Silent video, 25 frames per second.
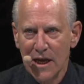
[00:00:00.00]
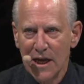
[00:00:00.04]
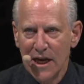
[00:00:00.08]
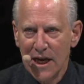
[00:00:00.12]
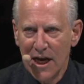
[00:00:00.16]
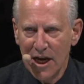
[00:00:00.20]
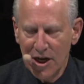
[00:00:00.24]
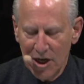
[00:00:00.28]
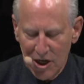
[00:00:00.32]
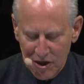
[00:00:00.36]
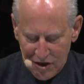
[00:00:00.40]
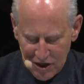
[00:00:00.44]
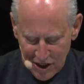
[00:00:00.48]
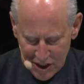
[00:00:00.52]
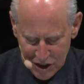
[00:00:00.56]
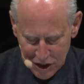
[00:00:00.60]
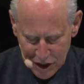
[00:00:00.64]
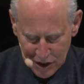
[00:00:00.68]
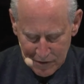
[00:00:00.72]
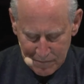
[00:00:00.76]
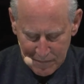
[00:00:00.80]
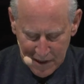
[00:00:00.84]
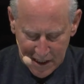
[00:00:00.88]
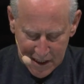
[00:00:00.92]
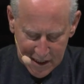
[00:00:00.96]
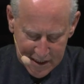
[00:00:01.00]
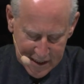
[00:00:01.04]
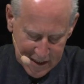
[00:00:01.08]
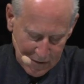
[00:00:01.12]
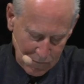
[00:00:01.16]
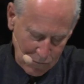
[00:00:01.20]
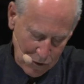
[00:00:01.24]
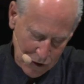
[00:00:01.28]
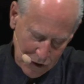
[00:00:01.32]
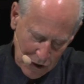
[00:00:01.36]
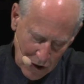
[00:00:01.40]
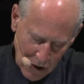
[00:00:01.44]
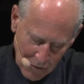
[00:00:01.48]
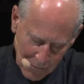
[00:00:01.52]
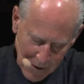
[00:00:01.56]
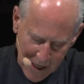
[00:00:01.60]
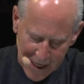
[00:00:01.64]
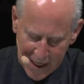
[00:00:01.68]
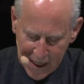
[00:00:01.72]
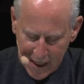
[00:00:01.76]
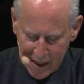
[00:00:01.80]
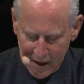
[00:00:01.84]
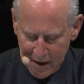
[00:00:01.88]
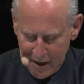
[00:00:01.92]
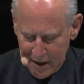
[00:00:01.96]
In addition, because it was
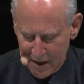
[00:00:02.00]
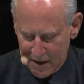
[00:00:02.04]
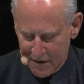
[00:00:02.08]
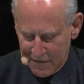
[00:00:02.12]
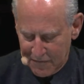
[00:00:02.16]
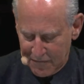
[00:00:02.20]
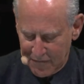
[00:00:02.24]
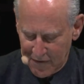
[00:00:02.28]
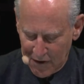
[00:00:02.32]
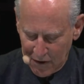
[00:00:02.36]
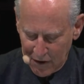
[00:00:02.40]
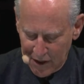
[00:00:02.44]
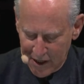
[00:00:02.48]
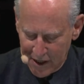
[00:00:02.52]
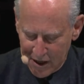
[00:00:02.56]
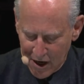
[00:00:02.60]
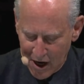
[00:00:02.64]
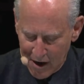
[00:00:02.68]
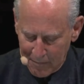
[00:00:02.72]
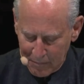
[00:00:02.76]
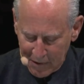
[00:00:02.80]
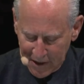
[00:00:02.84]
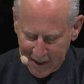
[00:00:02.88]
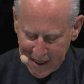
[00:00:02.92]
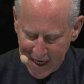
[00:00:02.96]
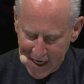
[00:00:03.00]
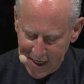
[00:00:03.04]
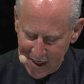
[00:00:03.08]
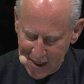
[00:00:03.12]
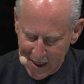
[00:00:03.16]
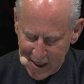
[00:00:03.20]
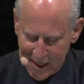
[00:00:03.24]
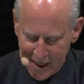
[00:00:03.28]
already fairly complicated,